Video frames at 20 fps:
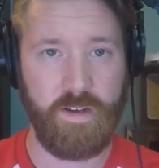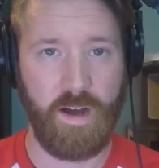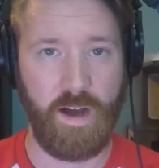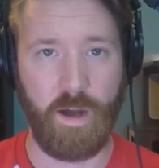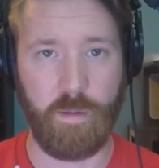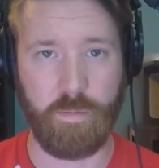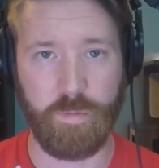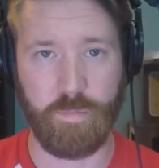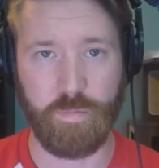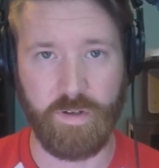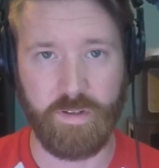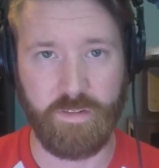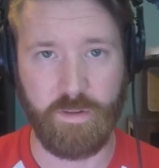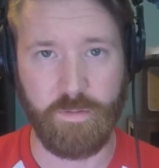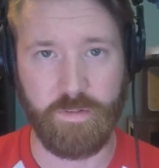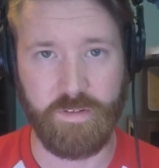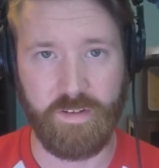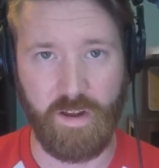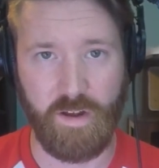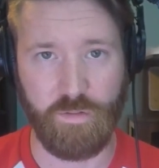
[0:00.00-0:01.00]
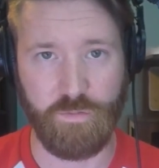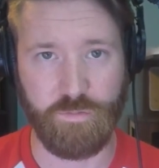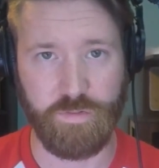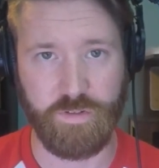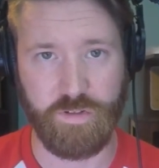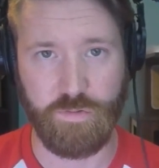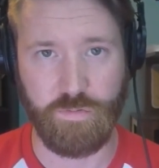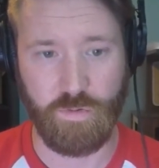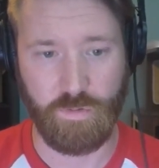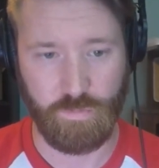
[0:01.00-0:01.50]
I'm going to break those down for
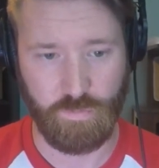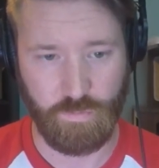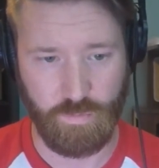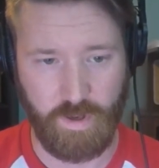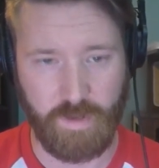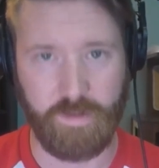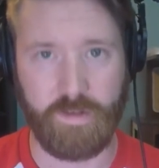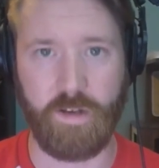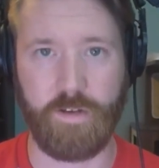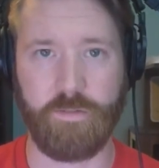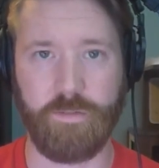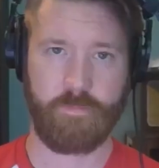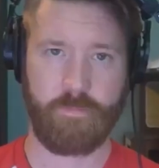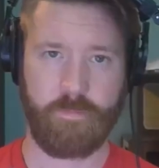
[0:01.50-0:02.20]
you right now.